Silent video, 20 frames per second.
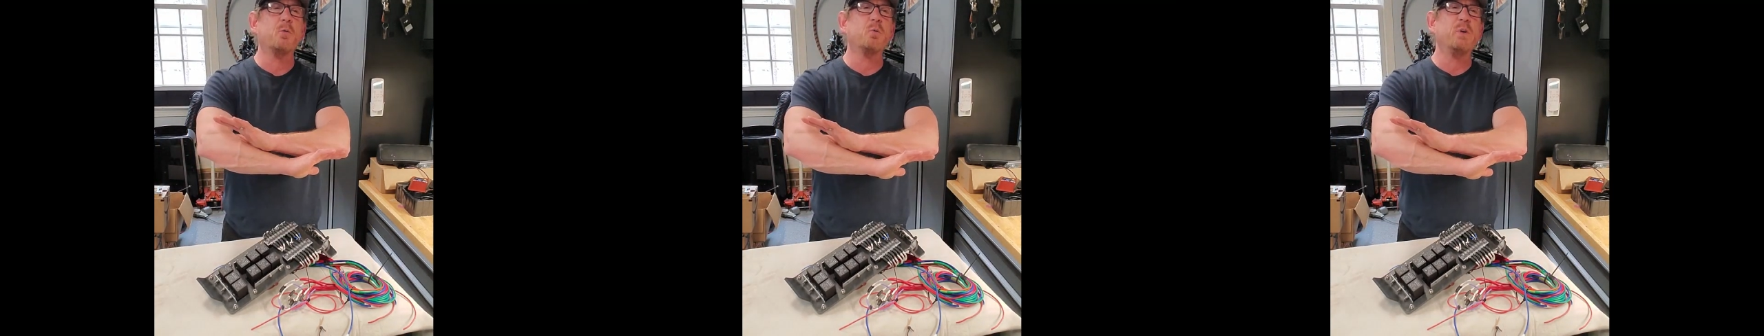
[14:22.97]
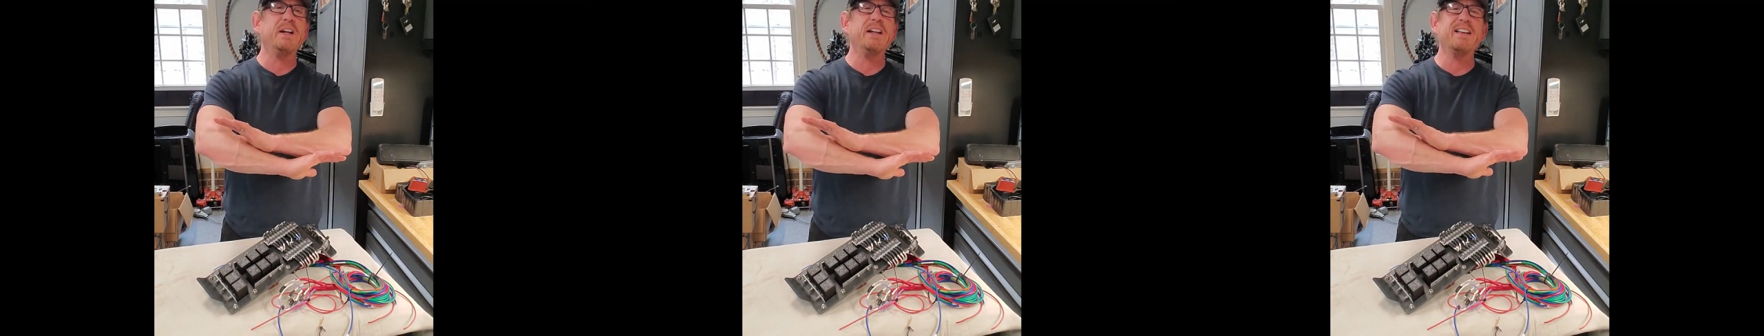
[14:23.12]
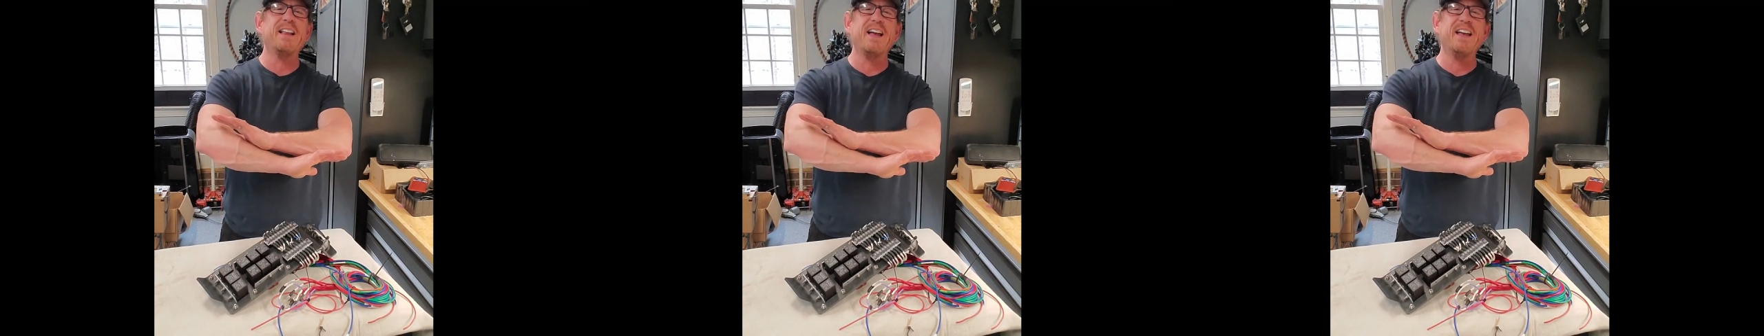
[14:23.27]

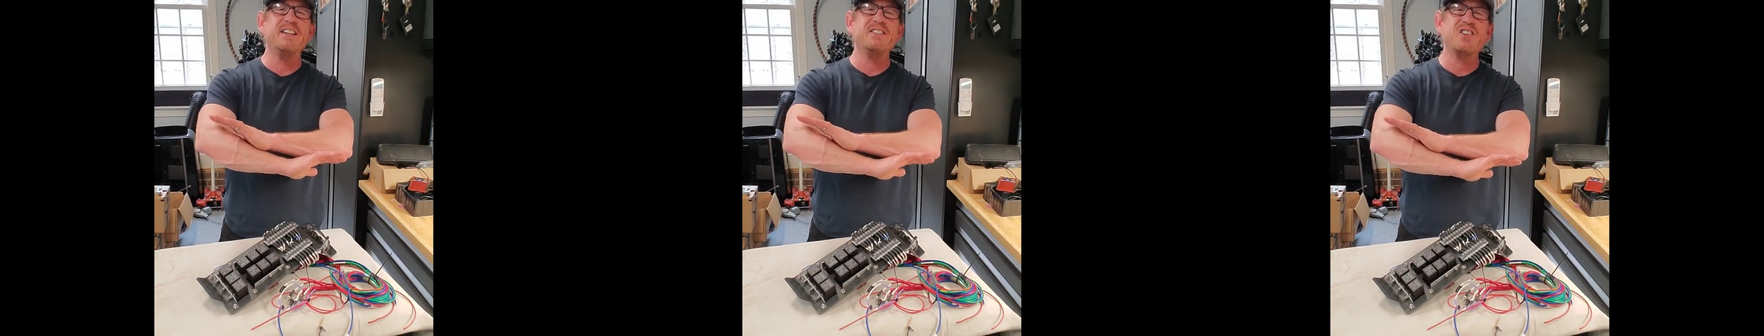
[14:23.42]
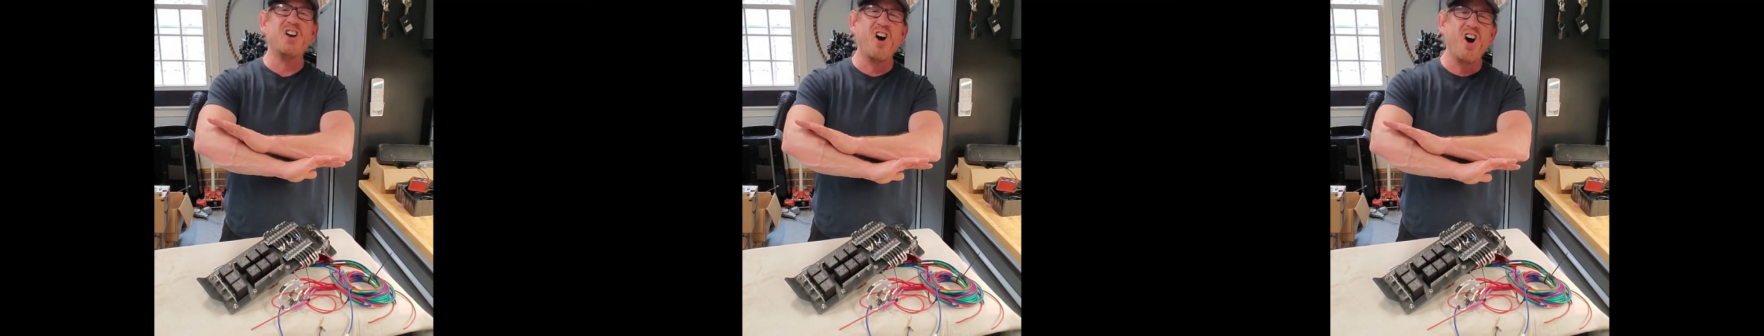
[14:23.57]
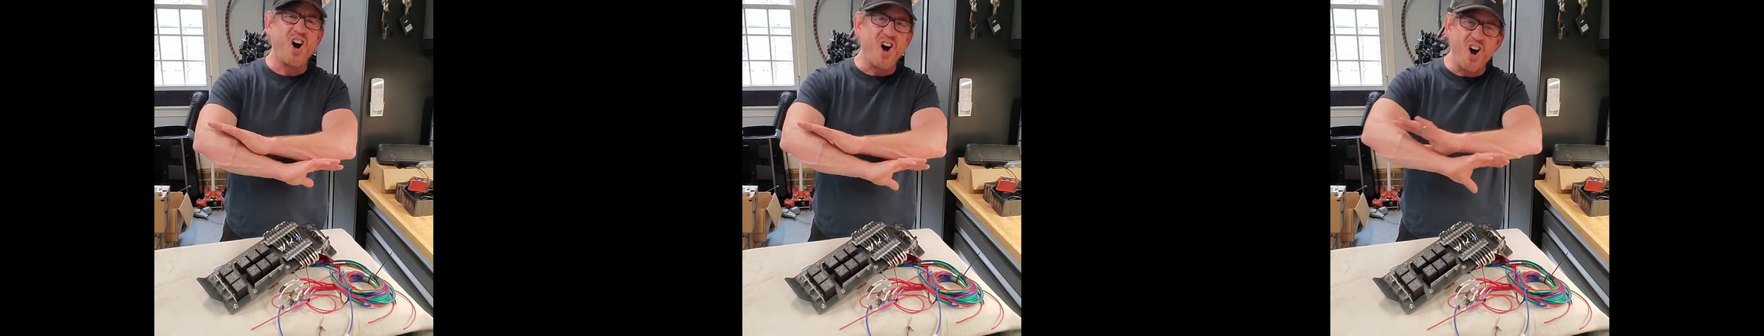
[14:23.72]

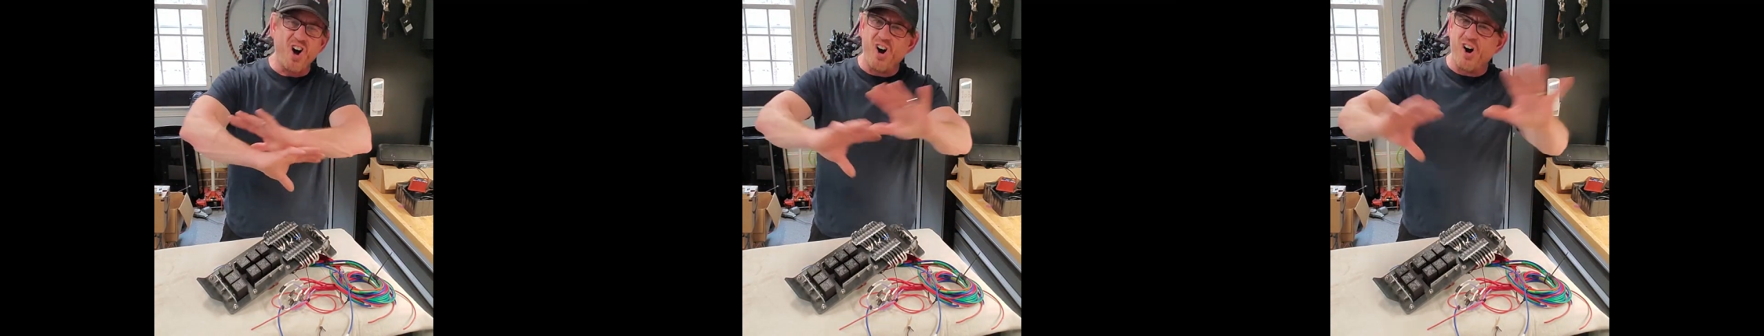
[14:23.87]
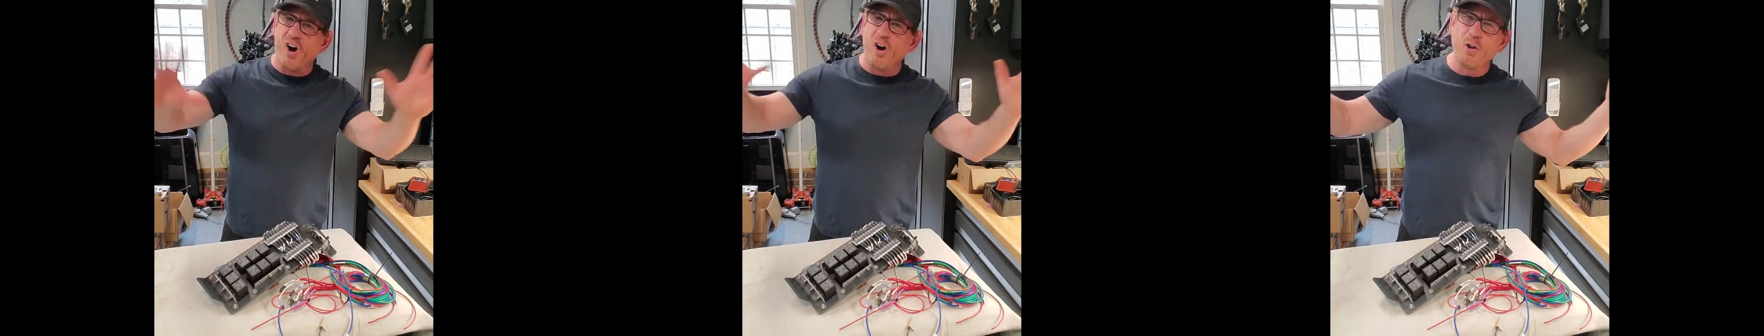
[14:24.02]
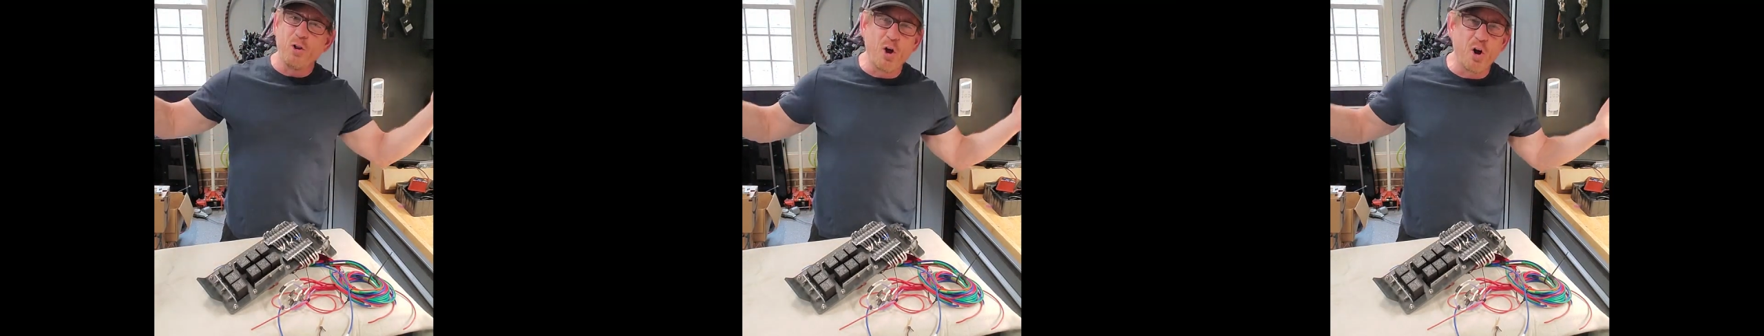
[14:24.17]
relays
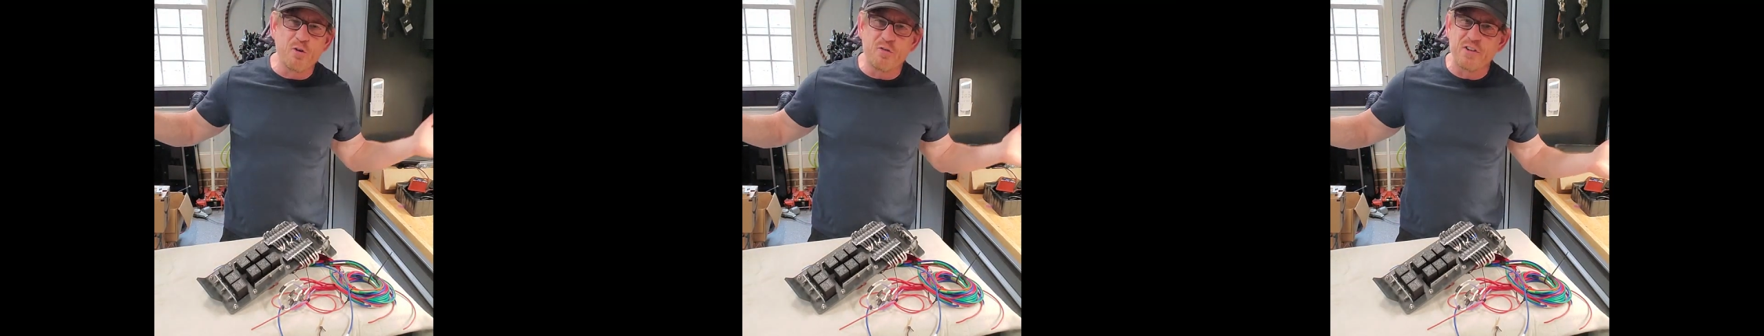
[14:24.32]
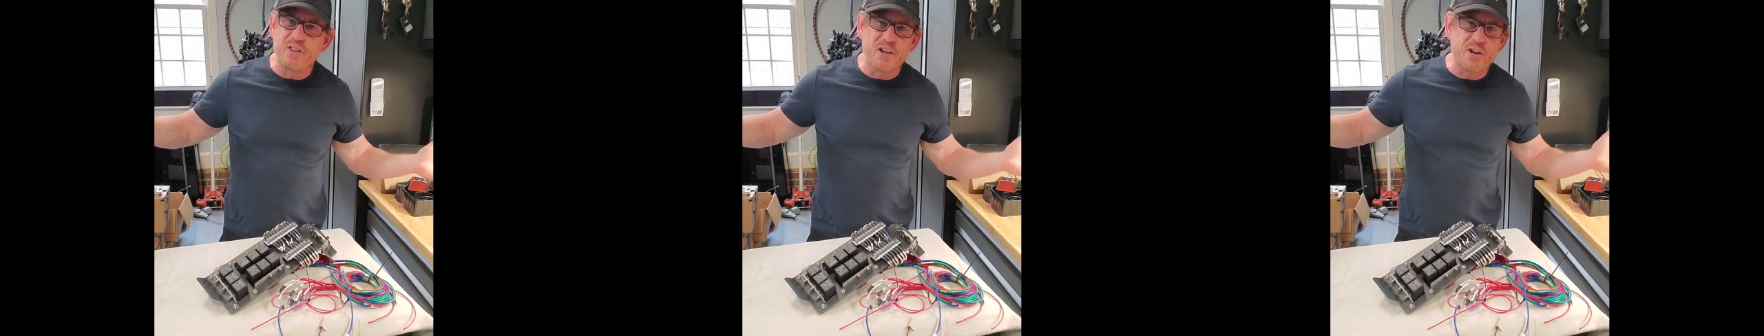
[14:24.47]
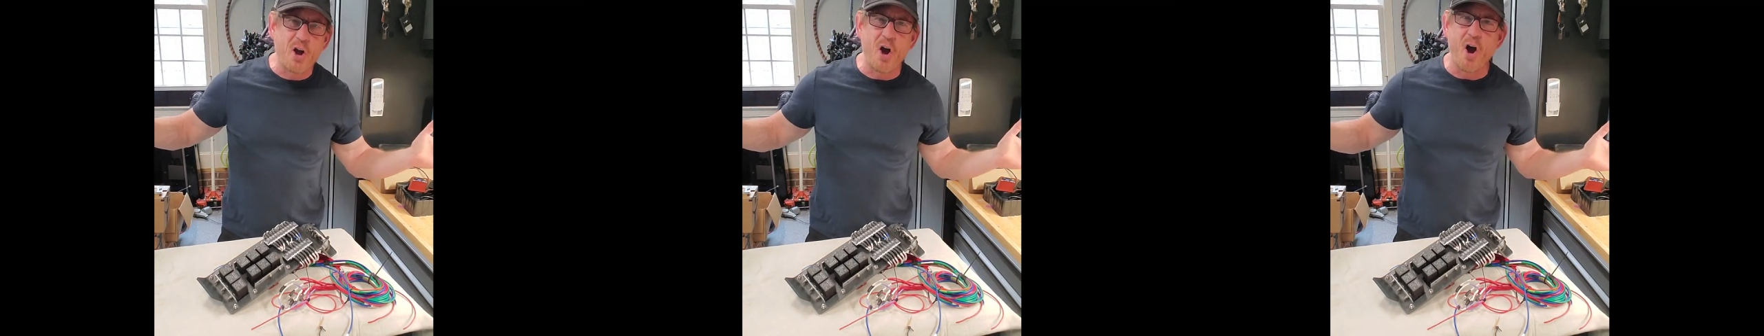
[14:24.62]
all
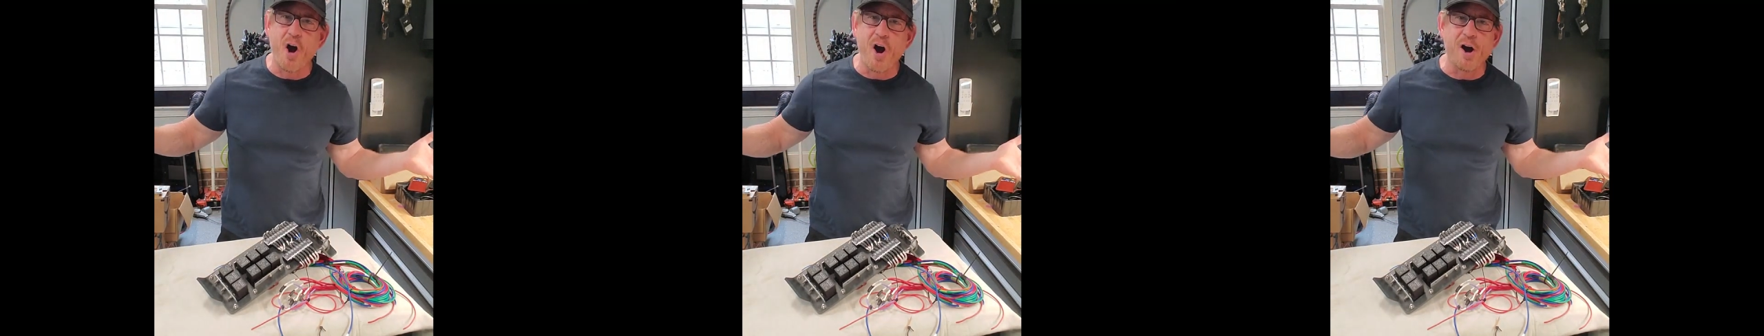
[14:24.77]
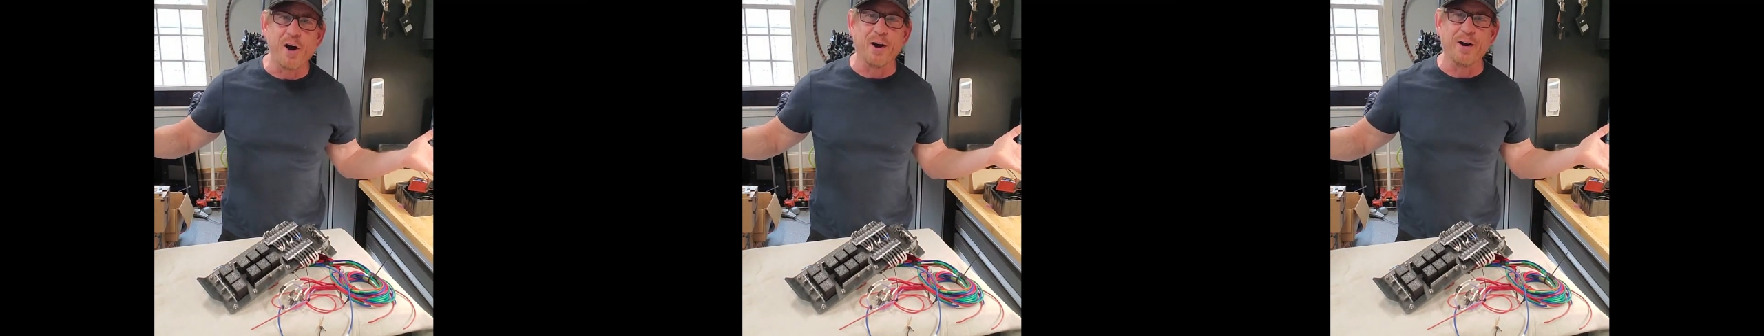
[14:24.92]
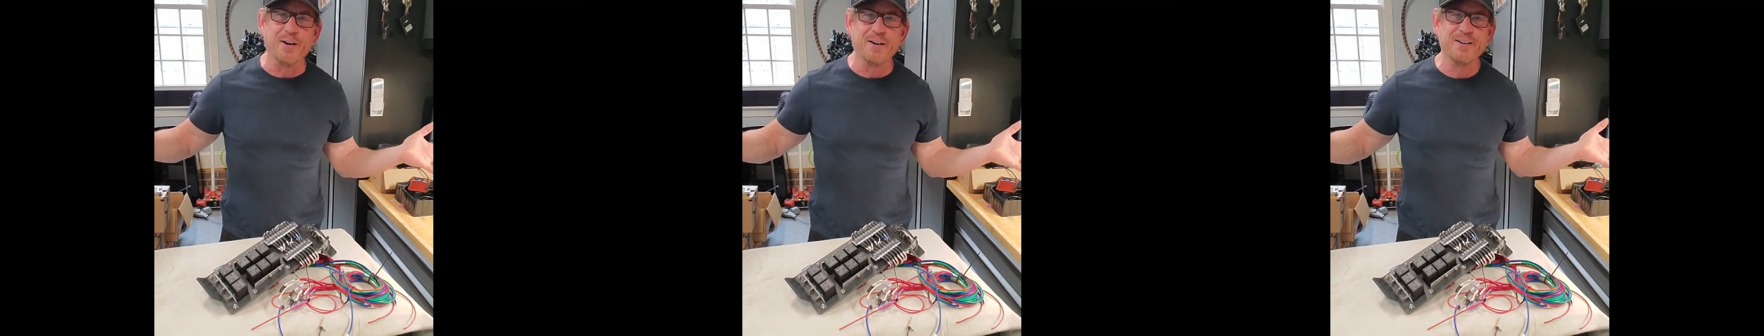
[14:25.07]
over the
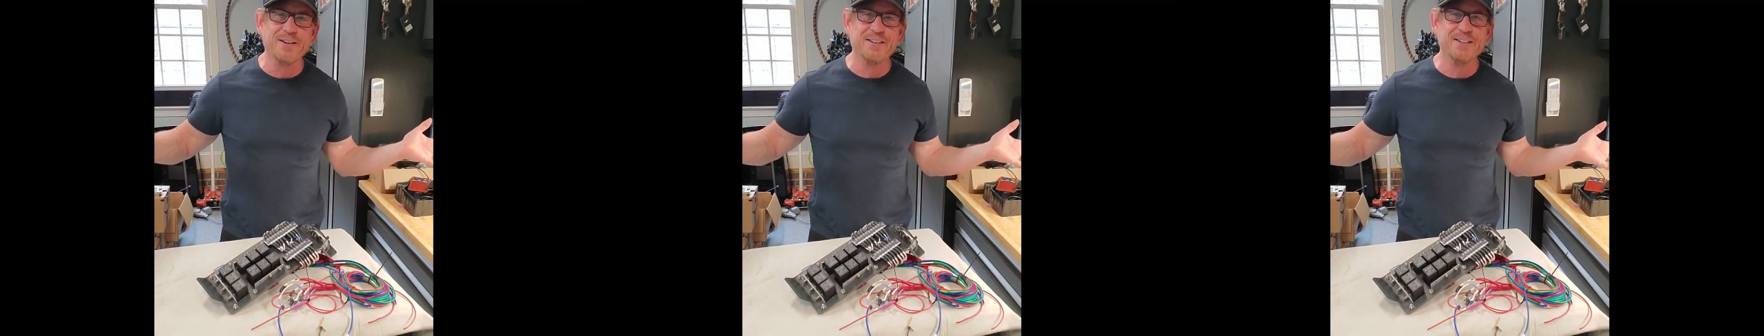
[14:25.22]
car.